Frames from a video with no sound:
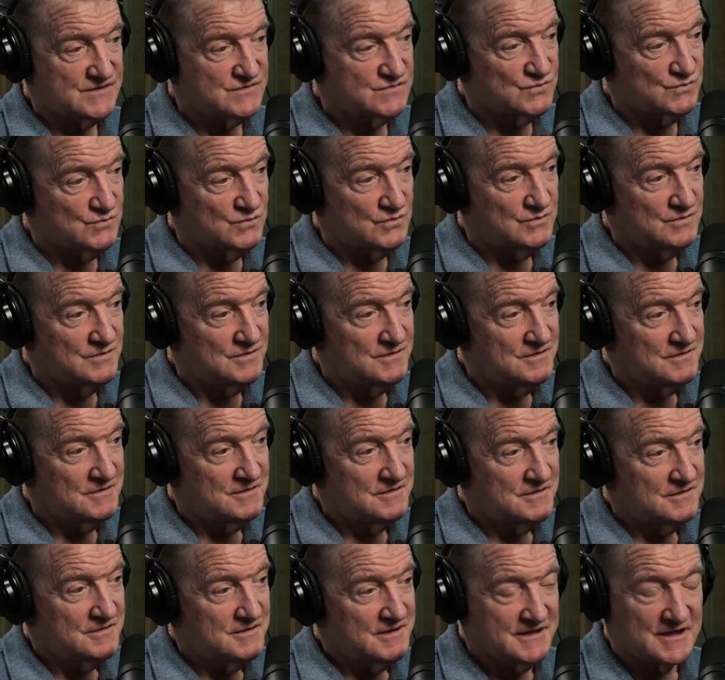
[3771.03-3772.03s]
tool.
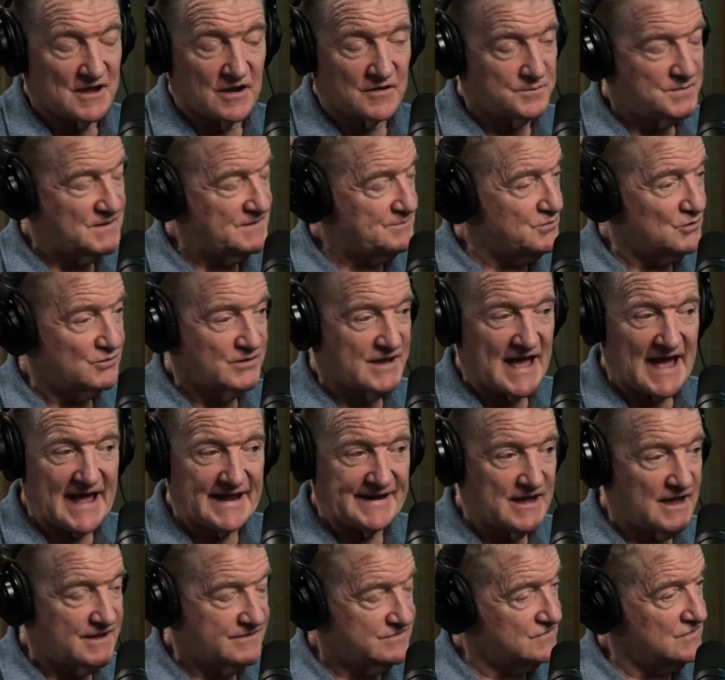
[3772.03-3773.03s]
Young people
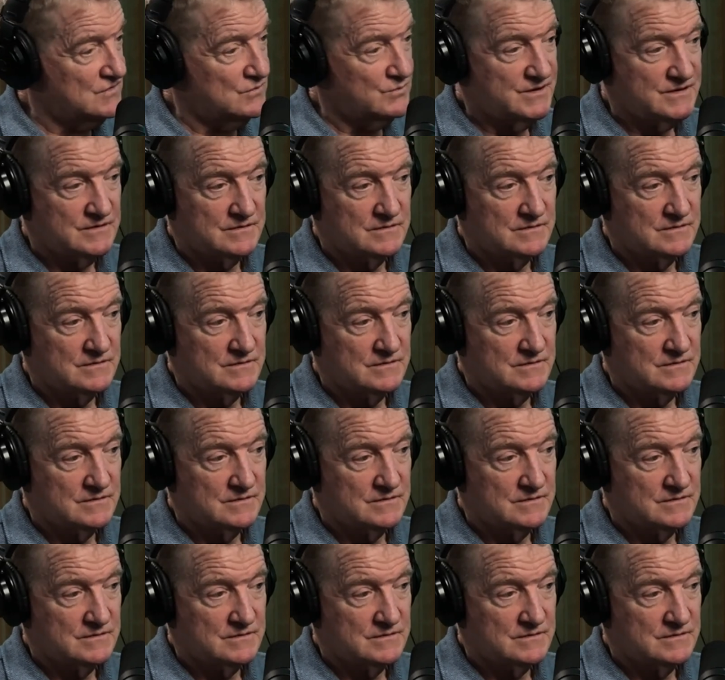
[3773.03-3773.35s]
cannot do it.